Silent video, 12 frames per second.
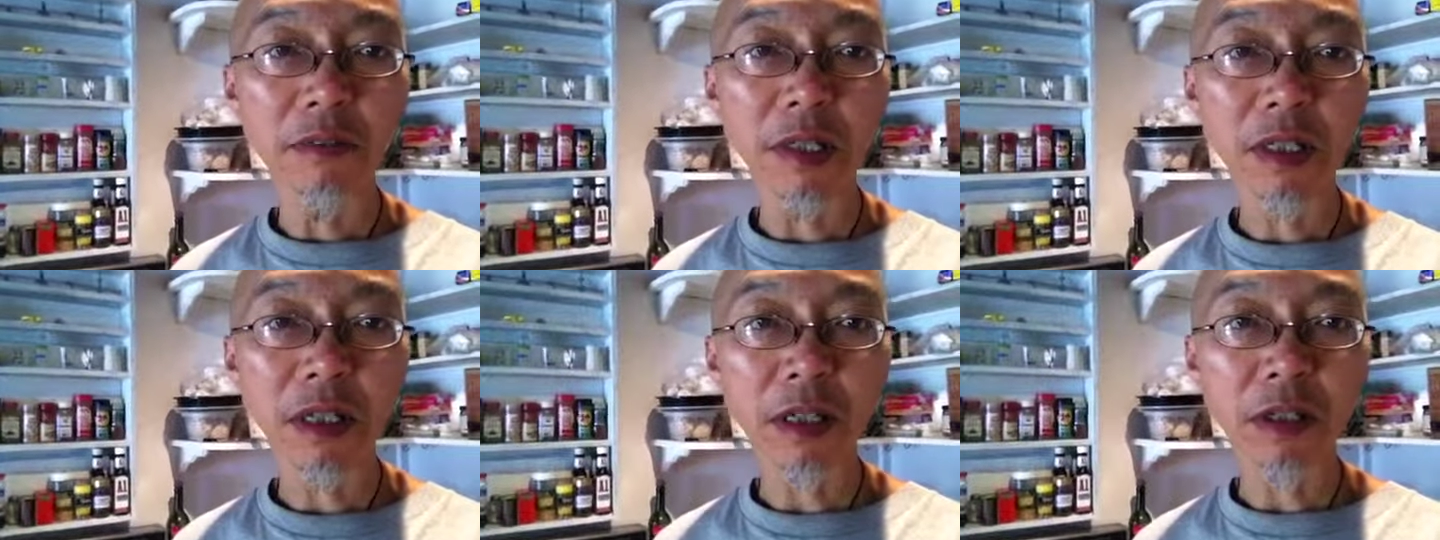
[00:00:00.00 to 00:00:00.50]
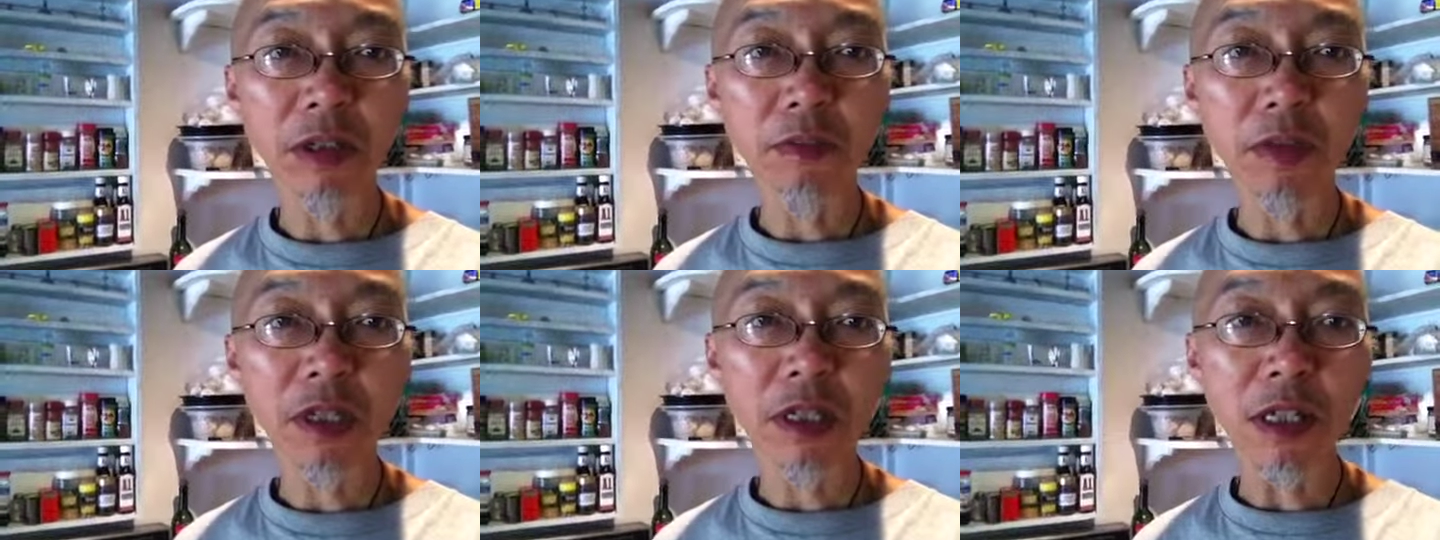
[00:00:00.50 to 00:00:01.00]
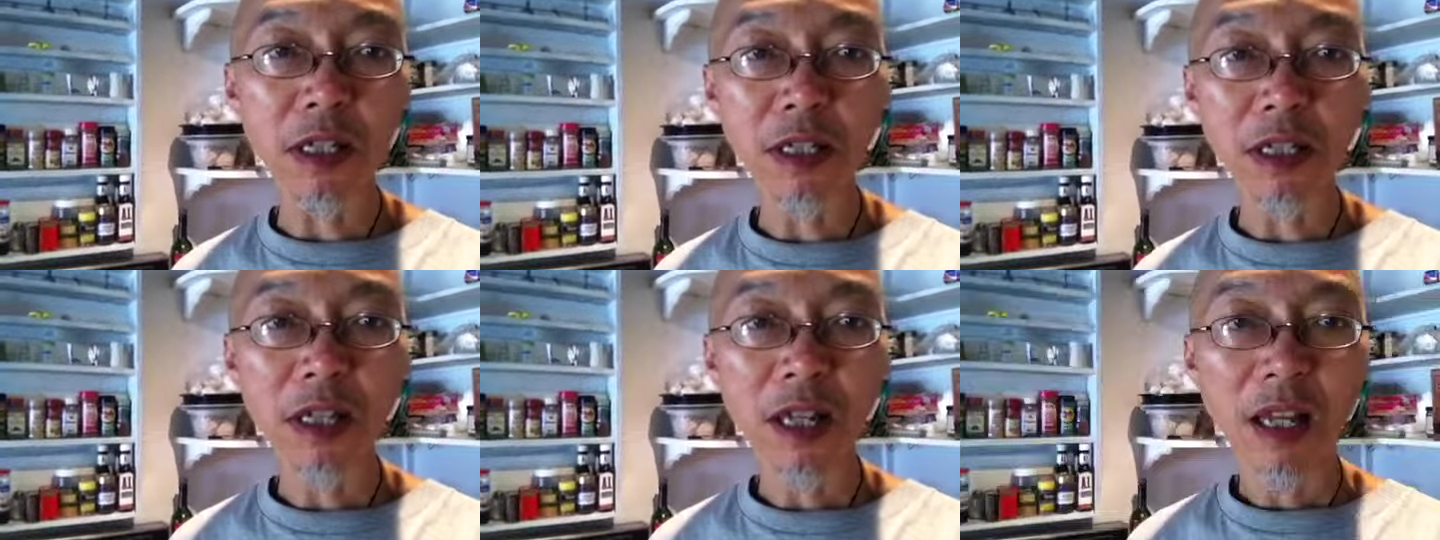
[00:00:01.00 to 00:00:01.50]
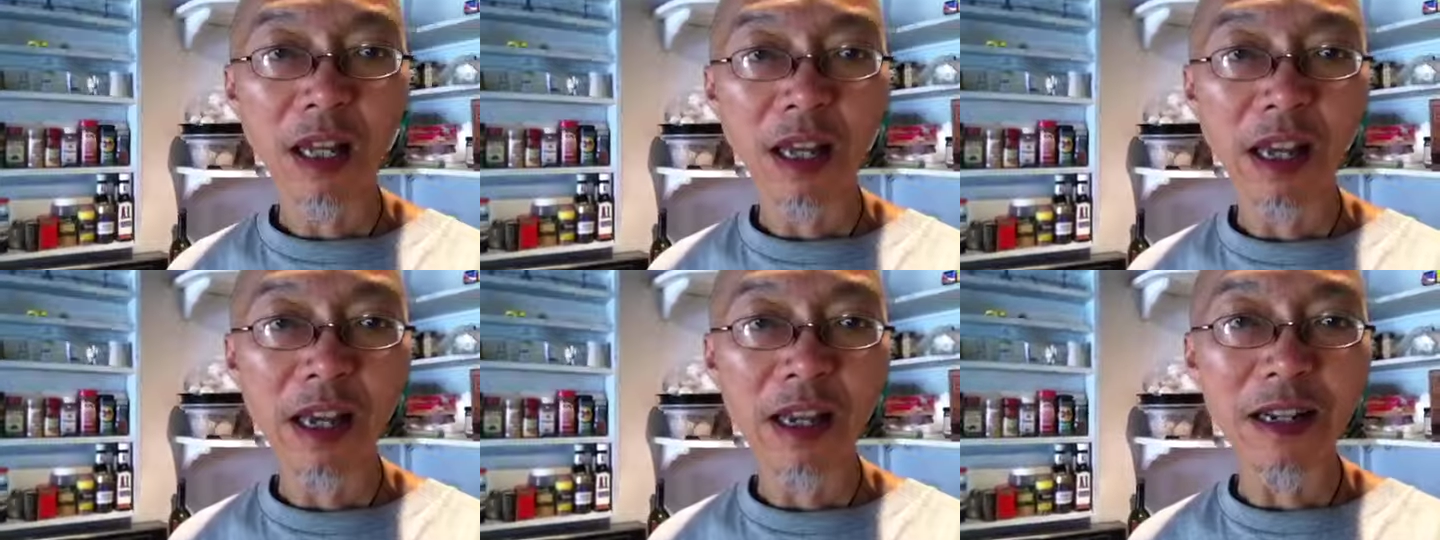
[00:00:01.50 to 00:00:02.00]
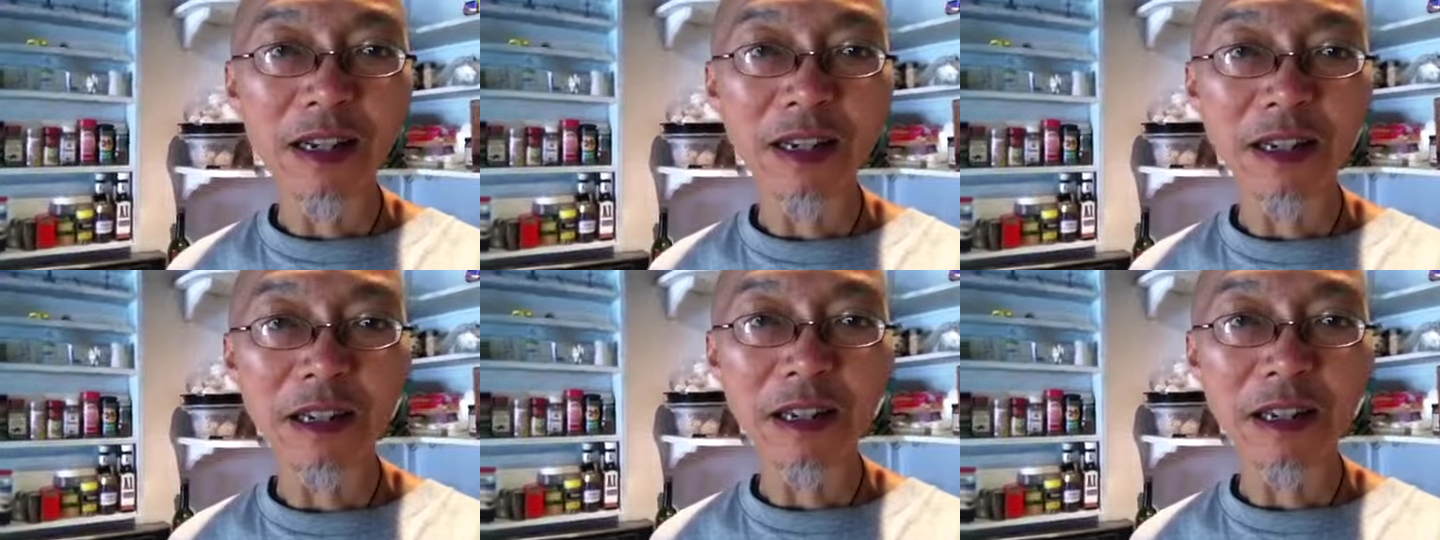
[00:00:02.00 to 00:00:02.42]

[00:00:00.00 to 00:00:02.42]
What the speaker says: It's like super tea, and